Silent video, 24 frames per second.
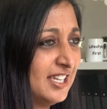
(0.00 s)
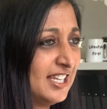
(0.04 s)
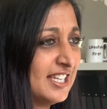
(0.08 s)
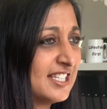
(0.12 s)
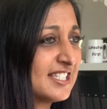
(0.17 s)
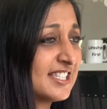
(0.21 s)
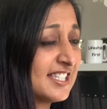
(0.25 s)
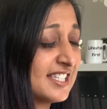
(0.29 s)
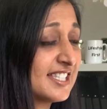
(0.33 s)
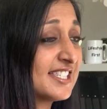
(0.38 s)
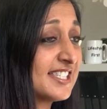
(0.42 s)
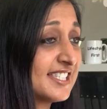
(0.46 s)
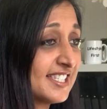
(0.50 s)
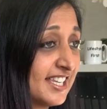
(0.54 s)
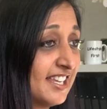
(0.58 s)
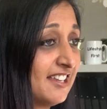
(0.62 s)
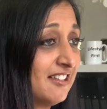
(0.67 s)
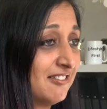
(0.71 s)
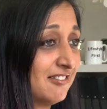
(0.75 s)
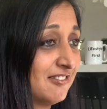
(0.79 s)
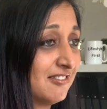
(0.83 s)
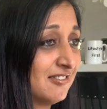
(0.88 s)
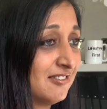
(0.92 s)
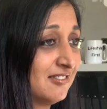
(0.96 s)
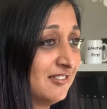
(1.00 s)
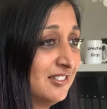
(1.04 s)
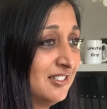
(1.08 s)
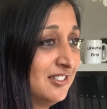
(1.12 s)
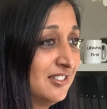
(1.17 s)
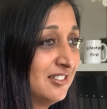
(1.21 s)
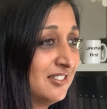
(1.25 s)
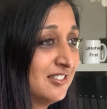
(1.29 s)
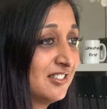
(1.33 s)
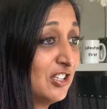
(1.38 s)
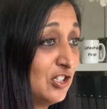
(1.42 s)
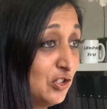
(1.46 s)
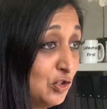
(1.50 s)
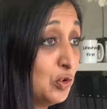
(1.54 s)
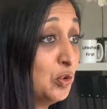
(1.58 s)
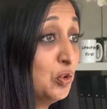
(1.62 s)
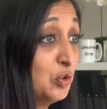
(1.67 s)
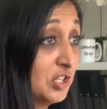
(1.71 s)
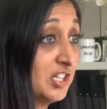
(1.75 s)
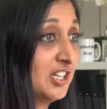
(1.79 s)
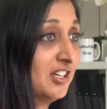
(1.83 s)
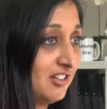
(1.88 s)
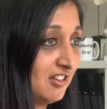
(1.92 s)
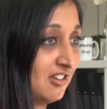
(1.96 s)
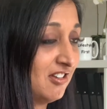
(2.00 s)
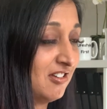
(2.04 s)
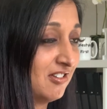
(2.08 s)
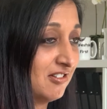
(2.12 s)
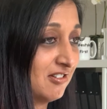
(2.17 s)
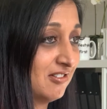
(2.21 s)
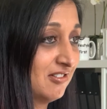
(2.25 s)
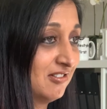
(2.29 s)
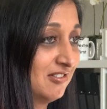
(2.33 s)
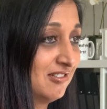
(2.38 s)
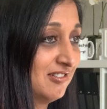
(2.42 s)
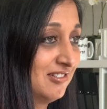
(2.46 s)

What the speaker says: is a skill that you can learn?